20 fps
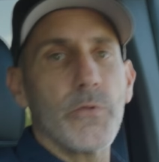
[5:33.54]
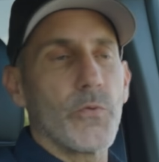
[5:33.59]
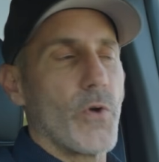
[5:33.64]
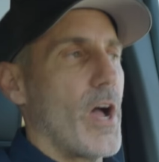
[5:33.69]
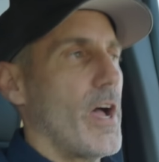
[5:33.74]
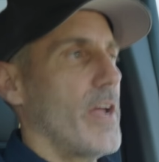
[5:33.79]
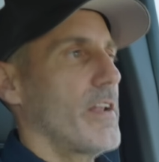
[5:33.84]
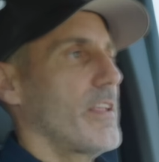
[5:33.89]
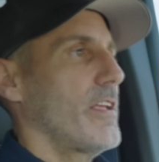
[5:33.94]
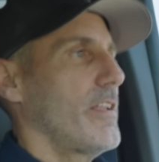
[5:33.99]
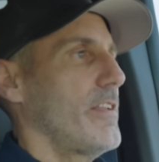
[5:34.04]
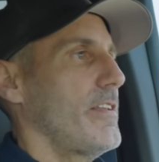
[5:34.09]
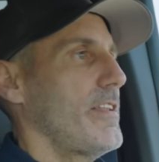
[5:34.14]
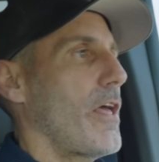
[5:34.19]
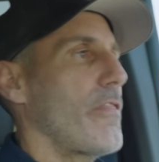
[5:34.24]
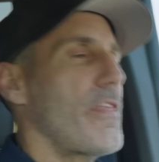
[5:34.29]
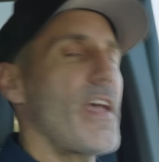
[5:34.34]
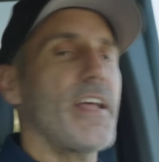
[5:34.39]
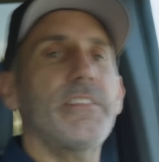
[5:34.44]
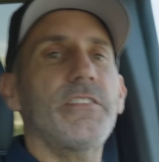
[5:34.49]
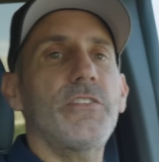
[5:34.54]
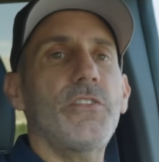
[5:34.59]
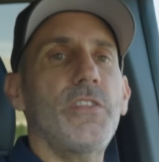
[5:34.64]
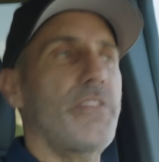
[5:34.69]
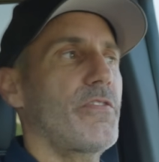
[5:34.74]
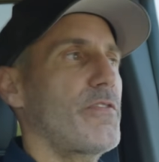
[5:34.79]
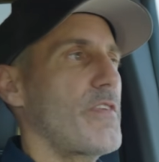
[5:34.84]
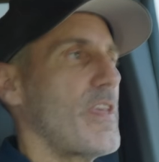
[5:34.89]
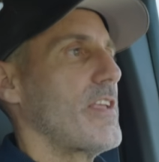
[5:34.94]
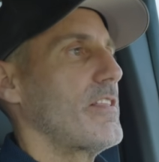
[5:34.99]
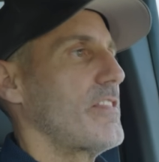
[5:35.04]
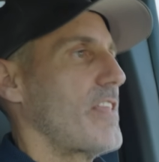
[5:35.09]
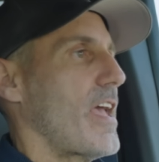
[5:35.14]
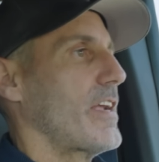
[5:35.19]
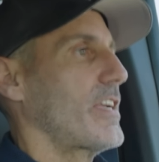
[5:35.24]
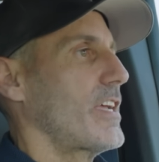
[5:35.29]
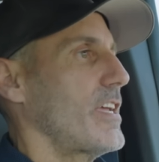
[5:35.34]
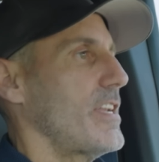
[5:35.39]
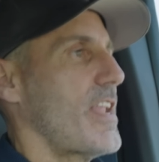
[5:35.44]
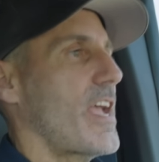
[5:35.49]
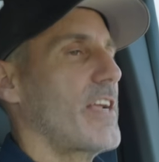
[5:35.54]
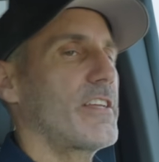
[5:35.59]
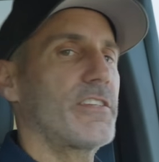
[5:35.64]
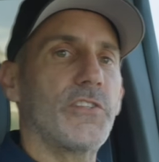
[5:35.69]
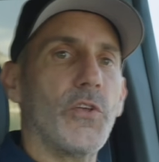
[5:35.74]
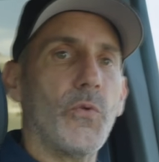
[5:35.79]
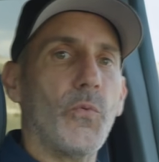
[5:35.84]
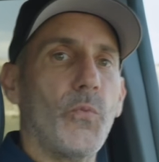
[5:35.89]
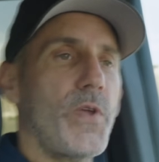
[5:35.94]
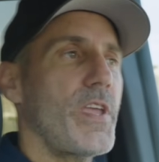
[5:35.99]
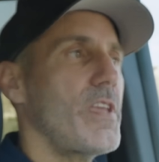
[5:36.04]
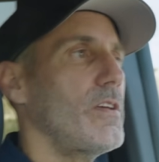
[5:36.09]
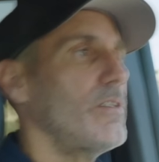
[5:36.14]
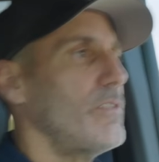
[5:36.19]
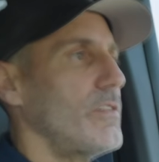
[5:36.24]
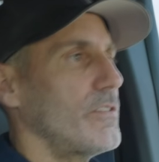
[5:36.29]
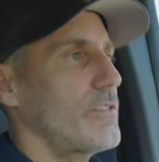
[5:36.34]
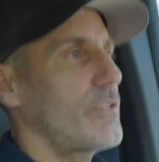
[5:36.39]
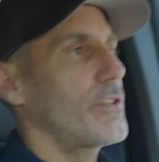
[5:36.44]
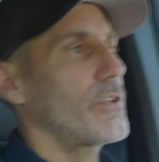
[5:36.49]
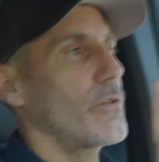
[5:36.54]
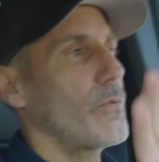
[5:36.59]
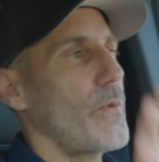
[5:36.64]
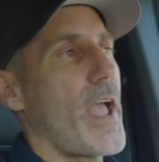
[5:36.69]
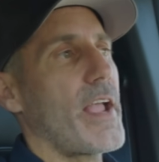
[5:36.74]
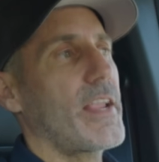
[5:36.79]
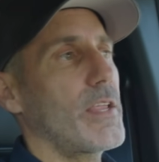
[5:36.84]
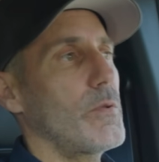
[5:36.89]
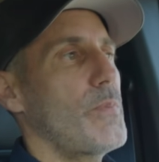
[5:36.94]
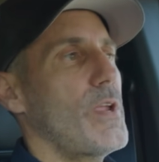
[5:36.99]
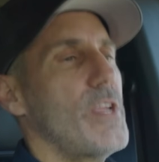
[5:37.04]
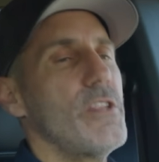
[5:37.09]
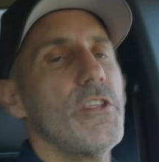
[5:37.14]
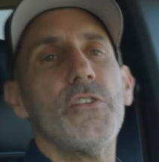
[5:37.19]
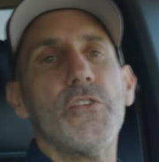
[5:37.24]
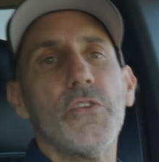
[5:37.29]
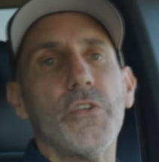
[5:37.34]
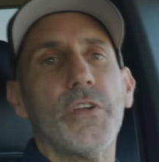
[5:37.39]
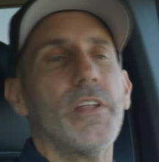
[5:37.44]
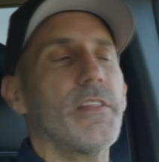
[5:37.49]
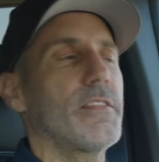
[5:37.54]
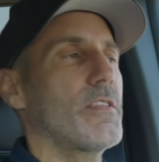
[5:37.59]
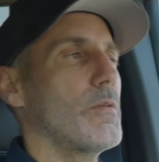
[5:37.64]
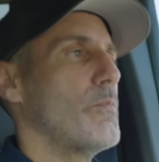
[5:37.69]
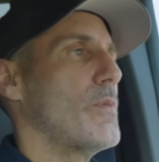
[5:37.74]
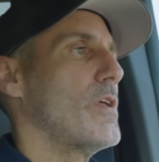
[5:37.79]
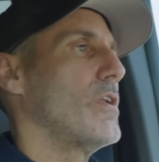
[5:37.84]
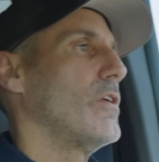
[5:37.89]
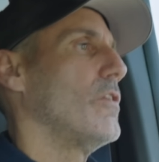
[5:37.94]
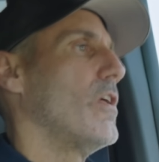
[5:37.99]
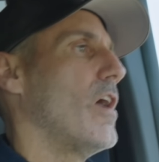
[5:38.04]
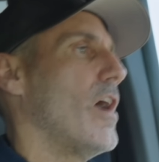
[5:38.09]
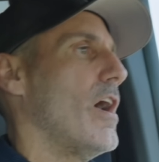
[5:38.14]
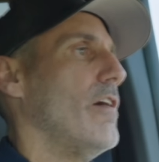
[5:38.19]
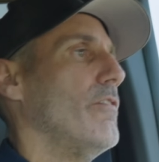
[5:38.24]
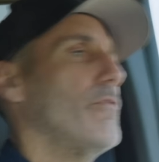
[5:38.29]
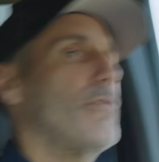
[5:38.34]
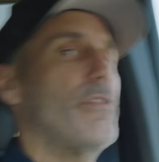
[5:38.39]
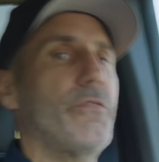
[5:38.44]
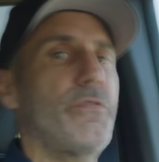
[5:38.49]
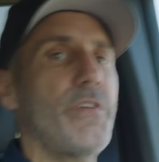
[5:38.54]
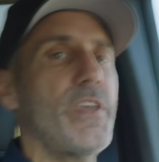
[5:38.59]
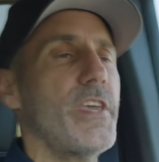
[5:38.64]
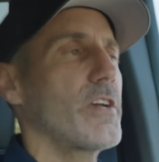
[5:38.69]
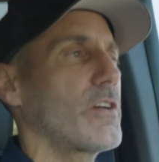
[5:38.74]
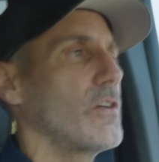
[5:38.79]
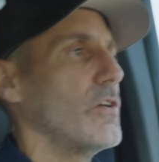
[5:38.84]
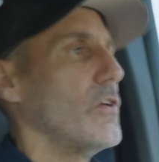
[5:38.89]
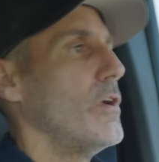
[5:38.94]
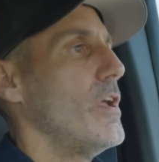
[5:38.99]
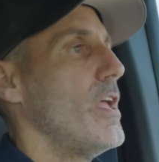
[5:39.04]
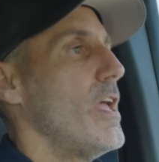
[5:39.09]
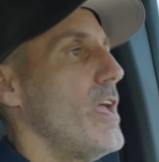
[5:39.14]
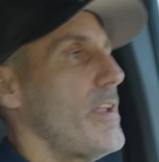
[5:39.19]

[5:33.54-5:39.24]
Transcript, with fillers: rod. Now that's the thing that connects the wheel to the rack and pinion unit at the middle of the vehicle.